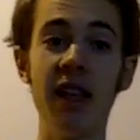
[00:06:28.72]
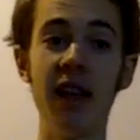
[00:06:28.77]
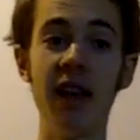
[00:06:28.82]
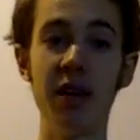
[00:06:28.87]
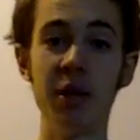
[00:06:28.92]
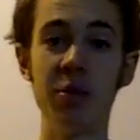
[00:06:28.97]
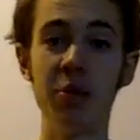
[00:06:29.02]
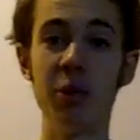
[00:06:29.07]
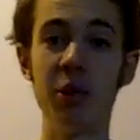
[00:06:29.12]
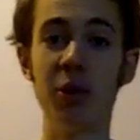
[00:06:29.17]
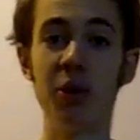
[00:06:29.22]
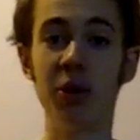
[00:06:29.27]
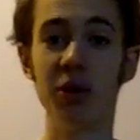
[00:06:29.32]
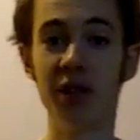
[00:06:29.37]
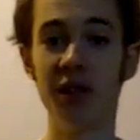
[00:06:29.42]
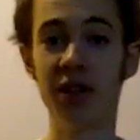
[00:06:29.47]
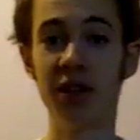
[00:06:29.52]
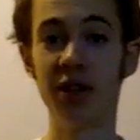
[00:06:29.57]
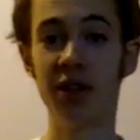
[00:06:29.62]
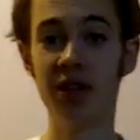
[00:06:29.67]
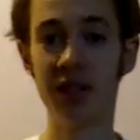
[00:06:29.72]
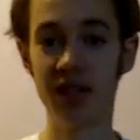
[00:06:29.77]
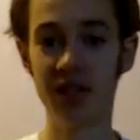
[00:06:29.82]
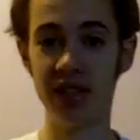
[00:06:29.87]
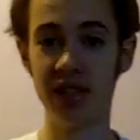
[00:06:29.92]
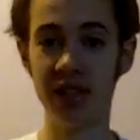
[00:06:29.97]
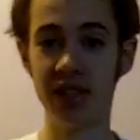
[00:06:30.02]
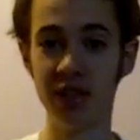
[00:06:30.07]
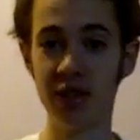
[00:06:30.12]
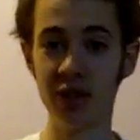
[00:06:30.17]
any
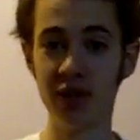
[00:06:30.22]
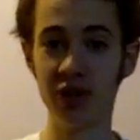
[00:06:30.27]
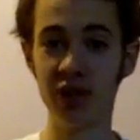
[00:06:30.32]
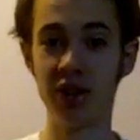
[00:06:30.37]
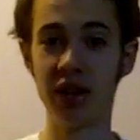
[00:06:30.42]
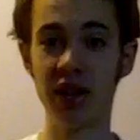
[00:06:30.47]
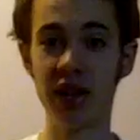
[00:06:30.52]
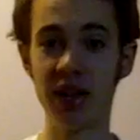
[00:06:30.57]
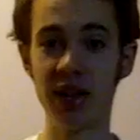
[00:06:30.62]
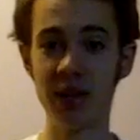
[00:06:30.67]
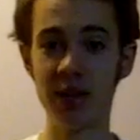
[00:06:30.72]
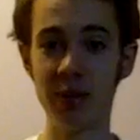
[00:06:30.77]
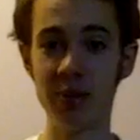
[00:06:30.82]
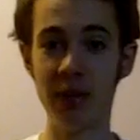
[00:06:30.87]
polarities that you're trying